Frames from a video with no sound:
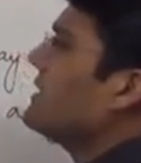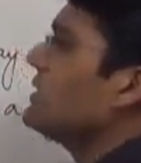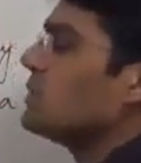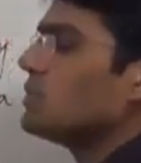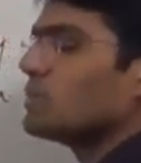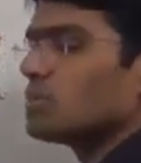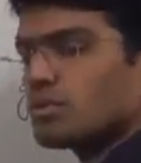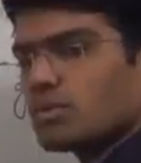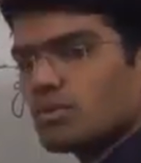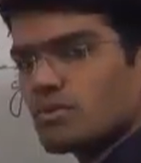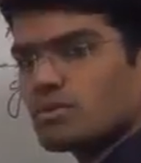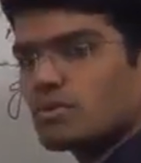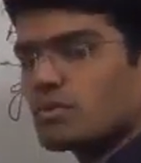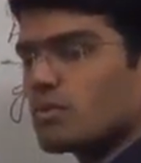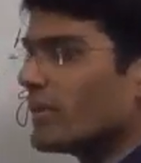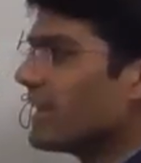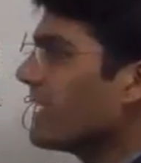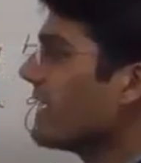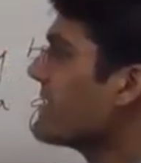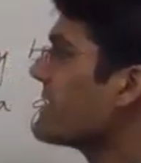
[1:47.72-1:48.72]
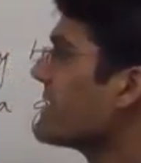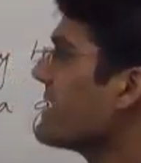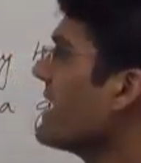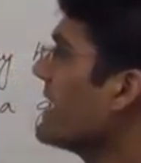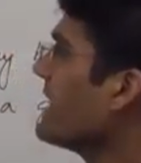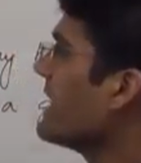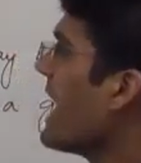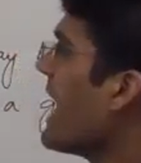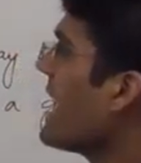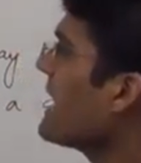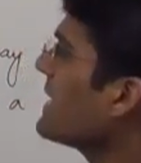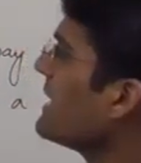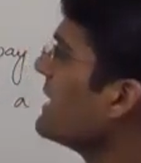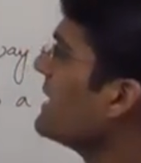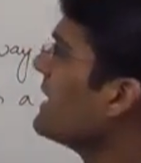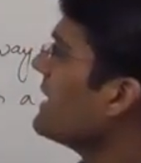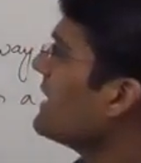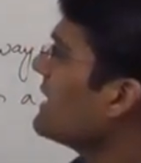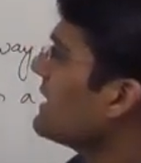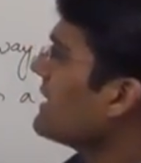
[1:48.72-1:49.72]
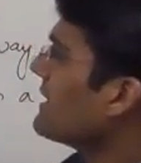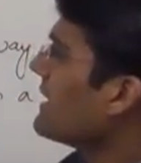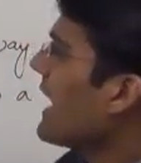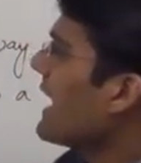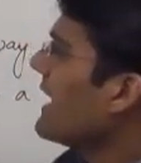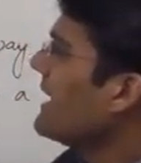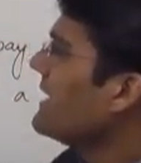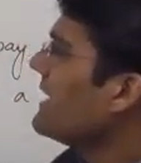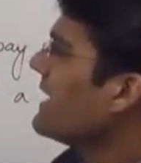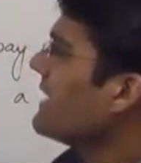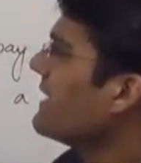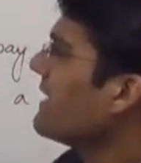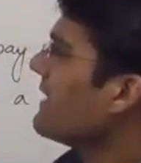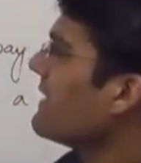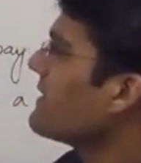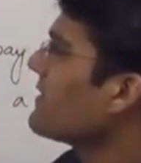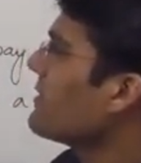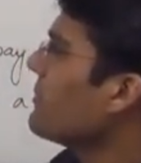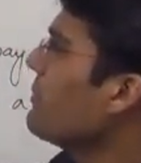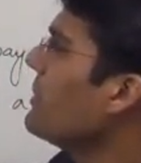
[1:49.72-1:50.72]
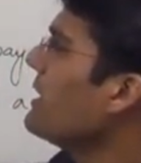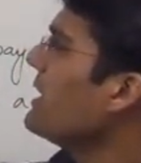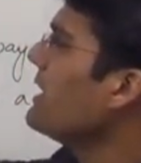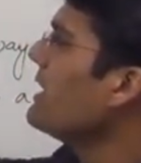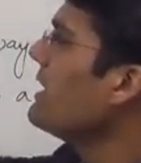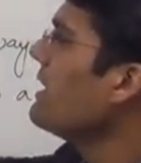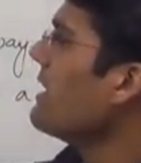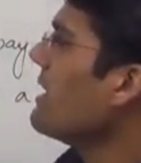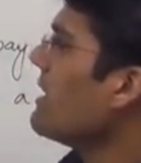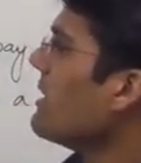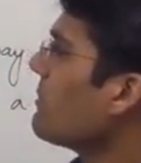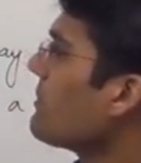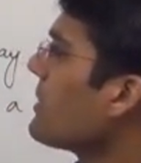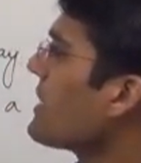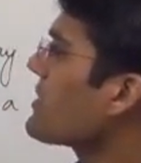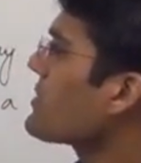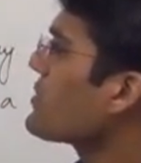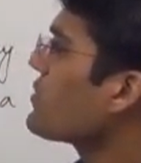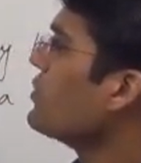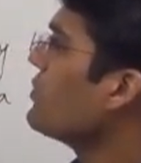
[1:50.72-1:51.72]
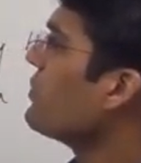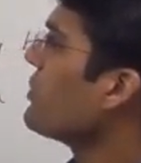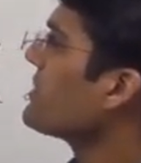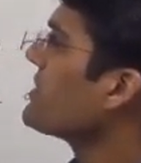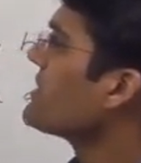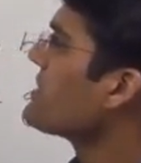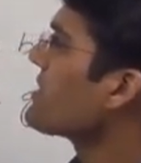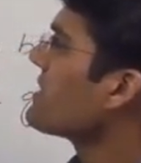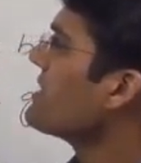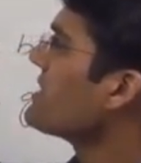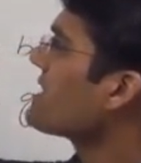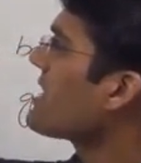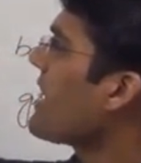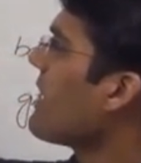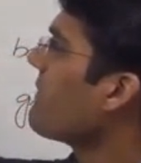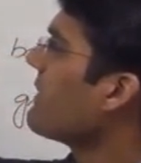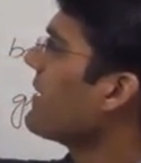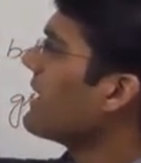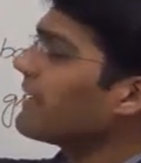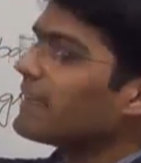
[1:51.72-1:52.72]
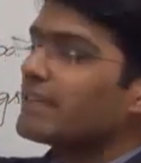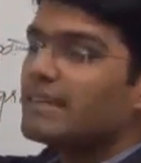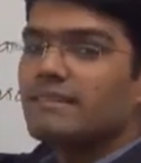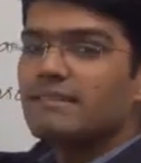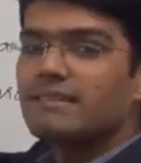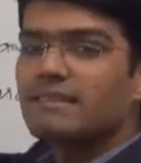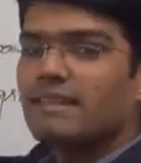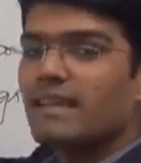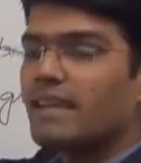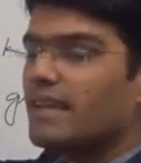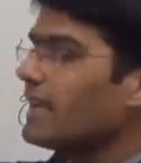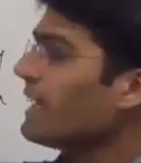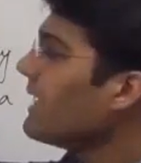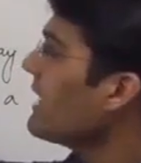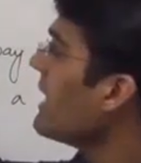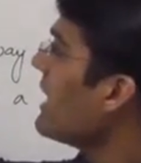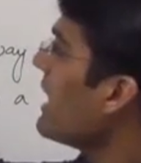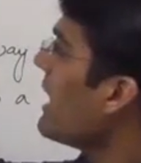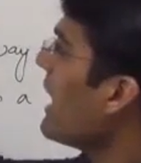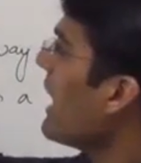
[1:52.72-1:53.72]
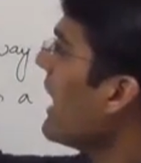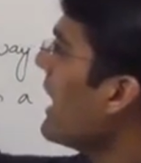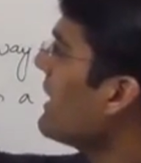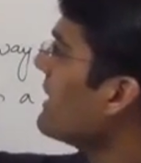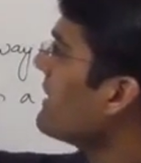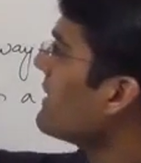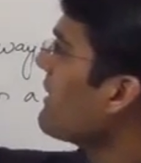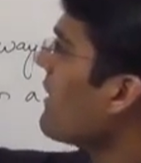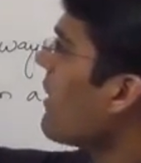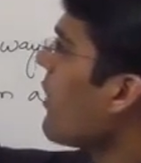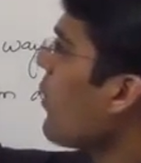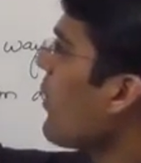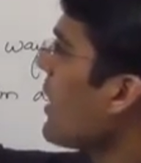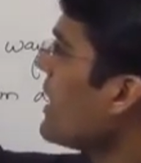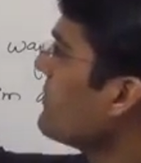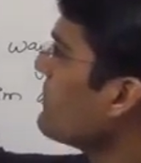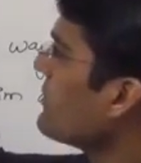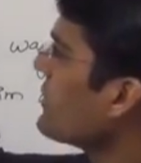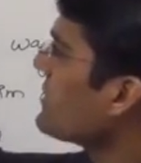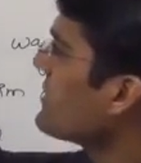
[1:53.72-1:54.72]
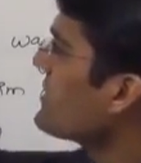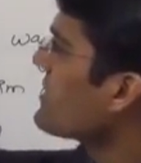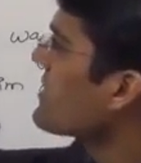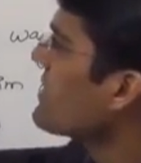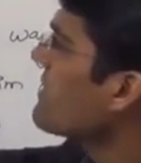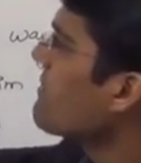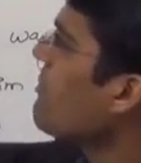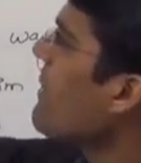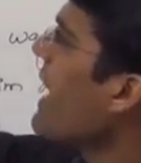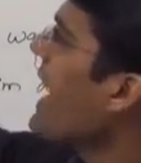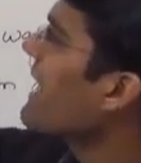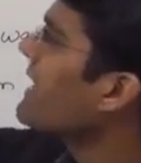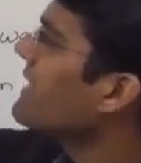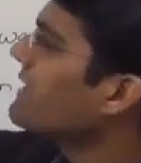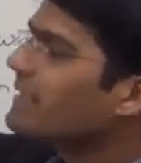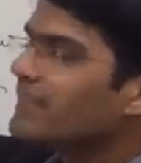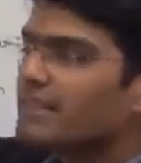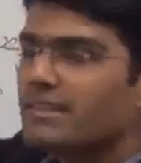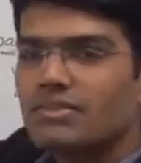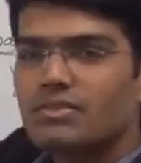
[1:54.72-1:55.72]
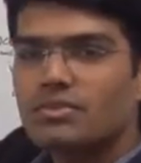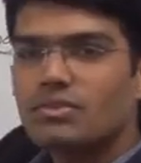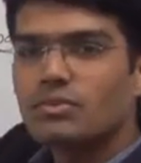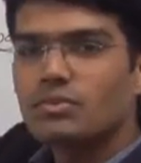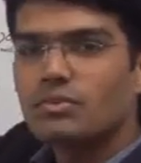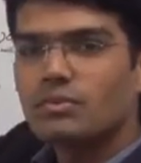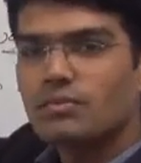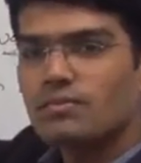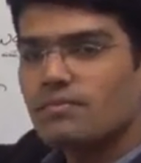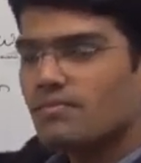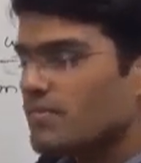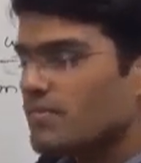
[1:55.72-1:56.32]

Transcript: two. So we can say that the idea here is B plus two positions away is K and one position back is two.